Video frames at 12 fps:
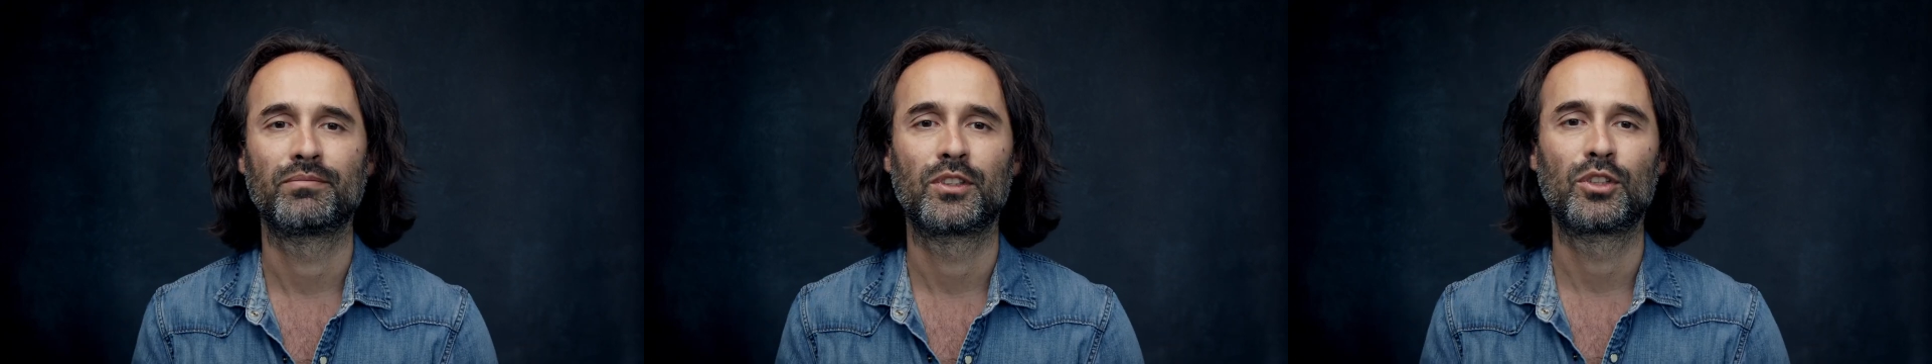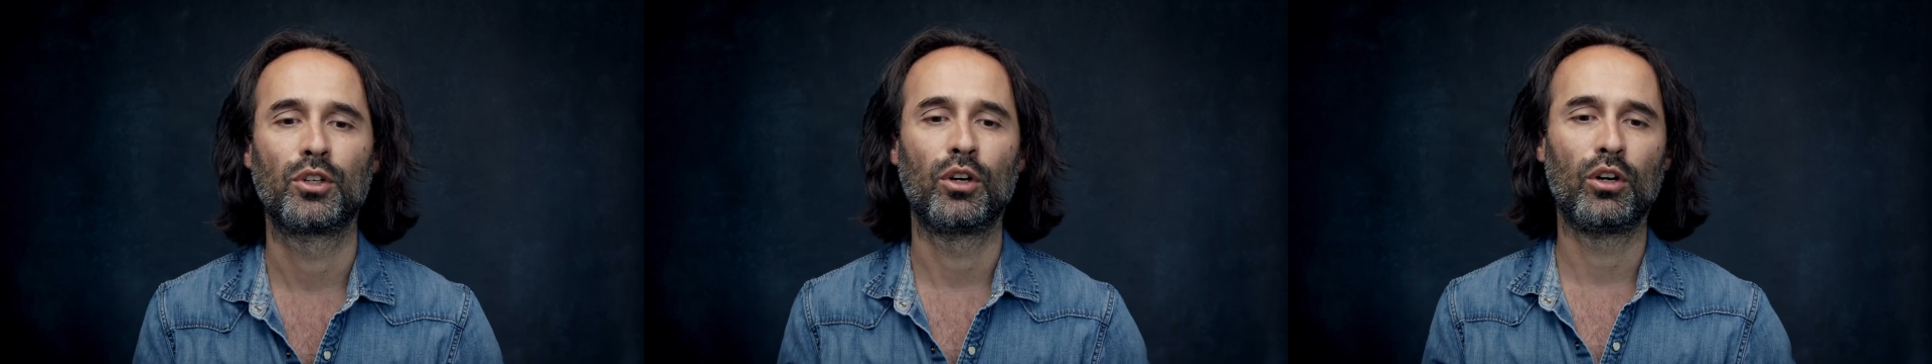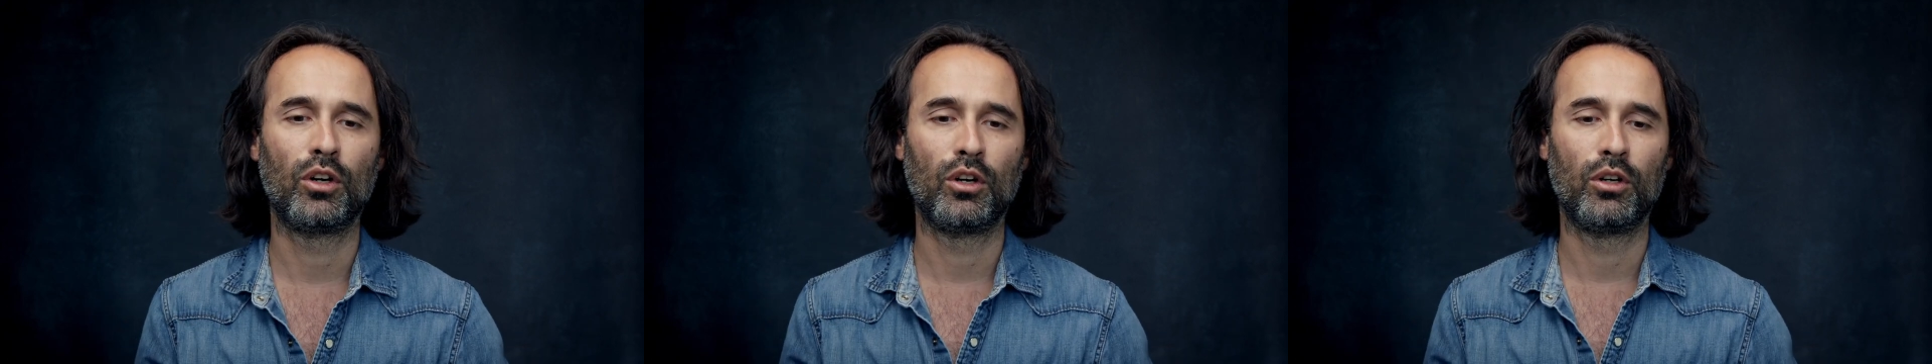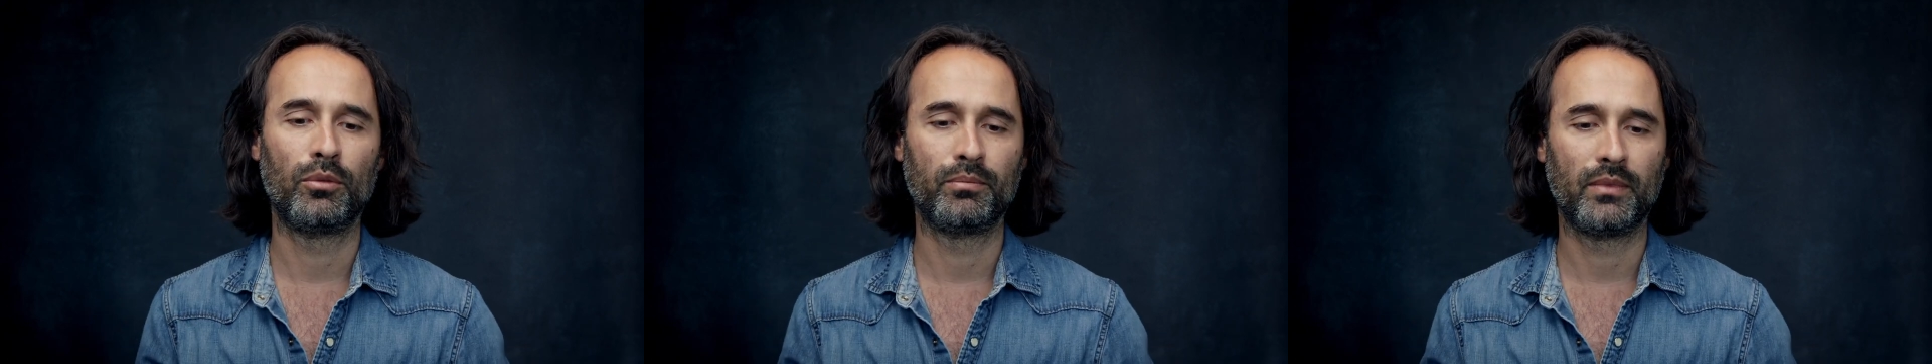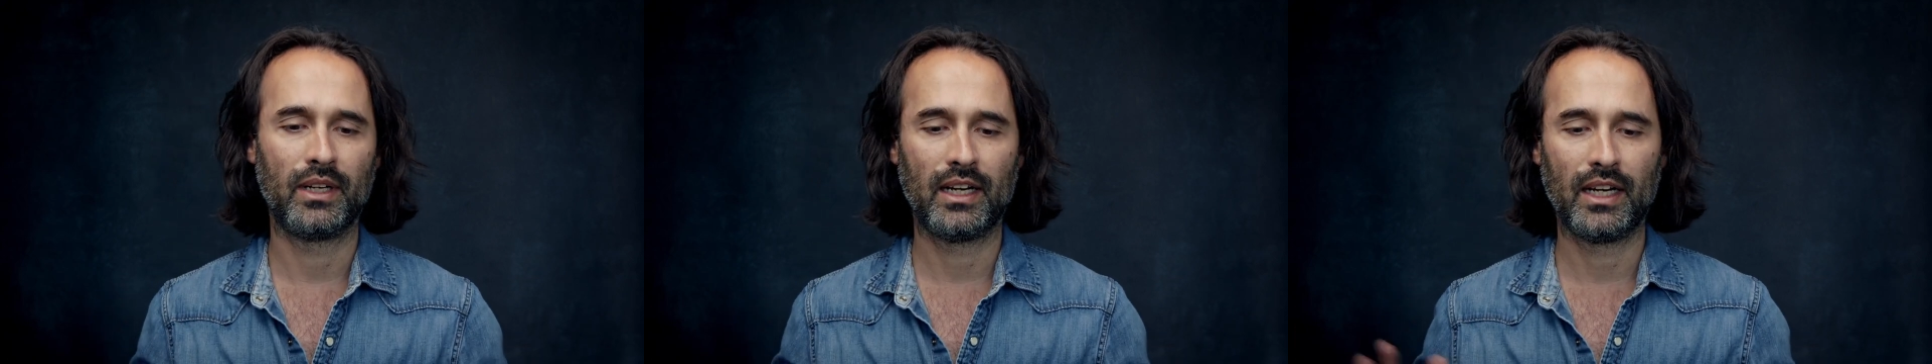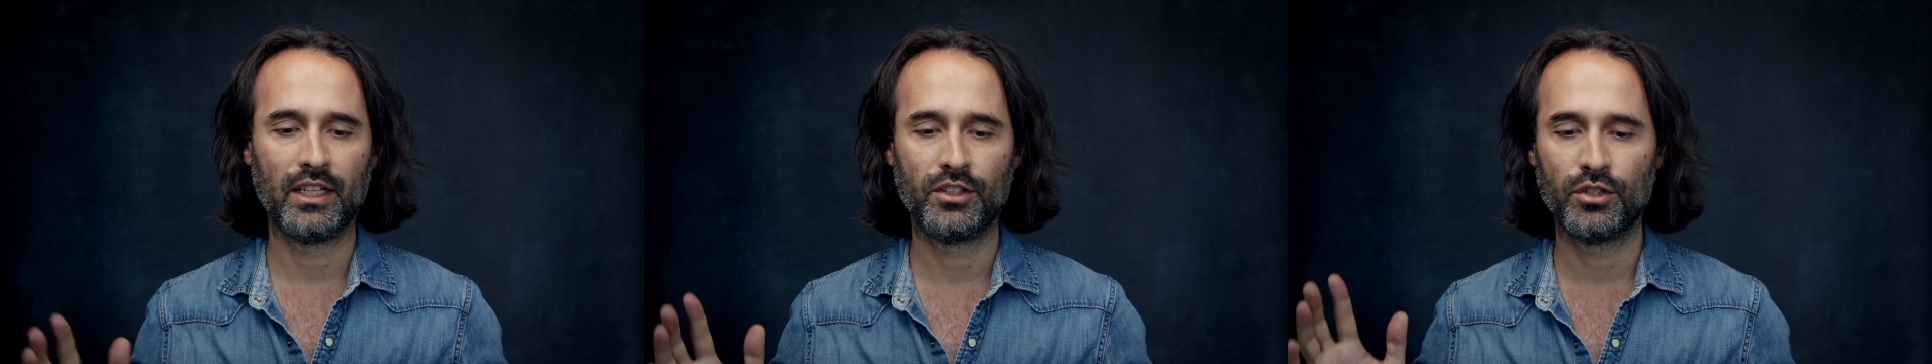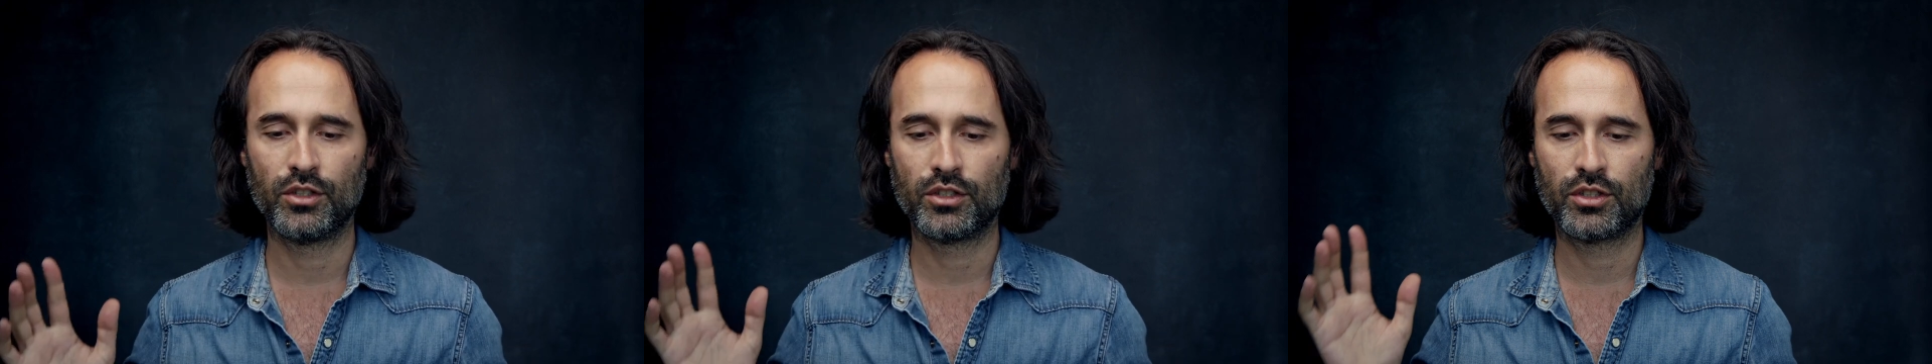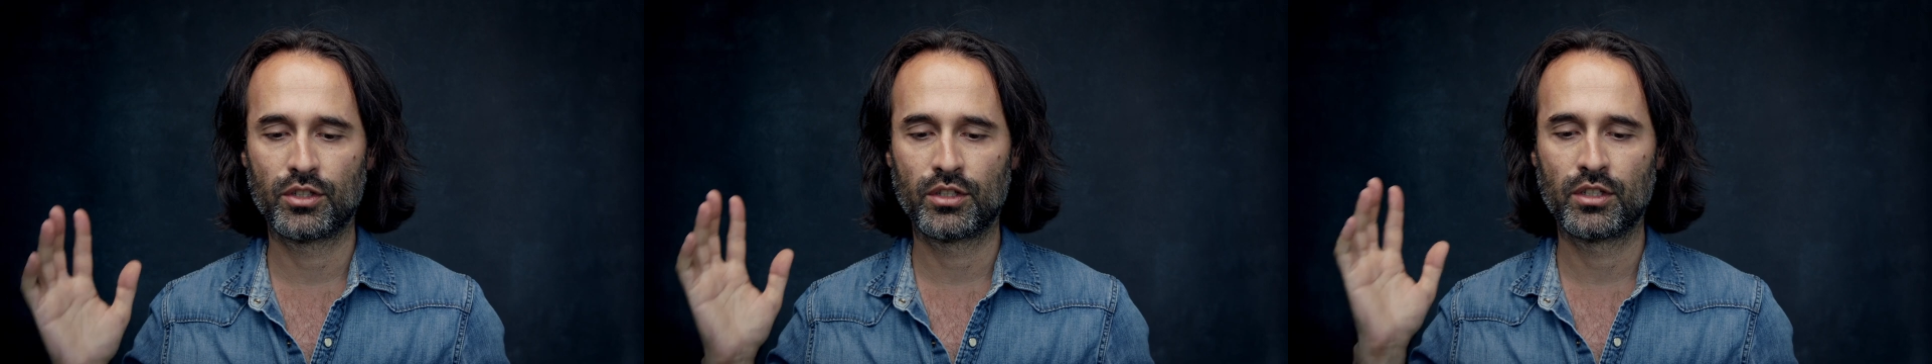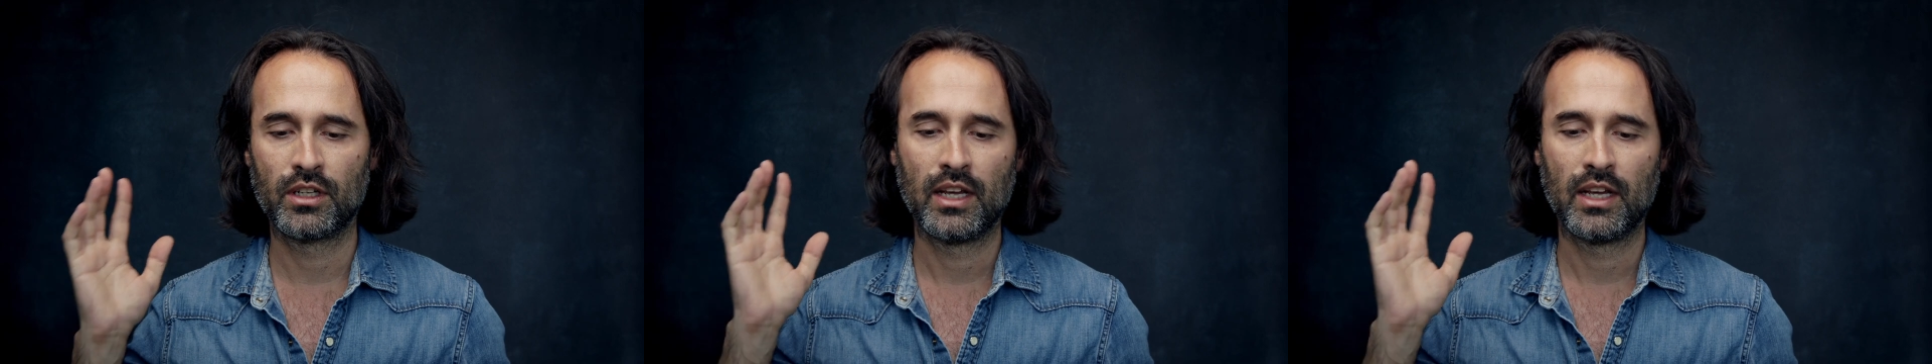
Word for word: So I just